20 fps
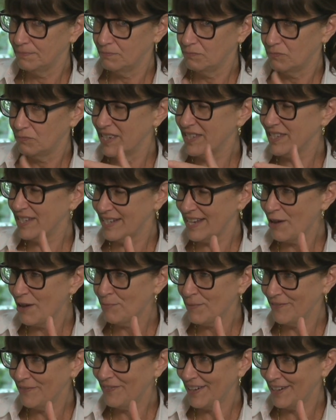raise
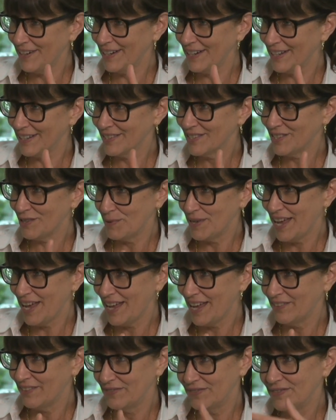endowment funding, so we
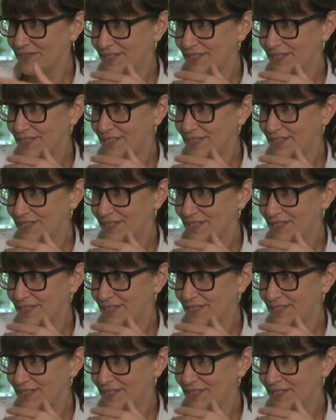have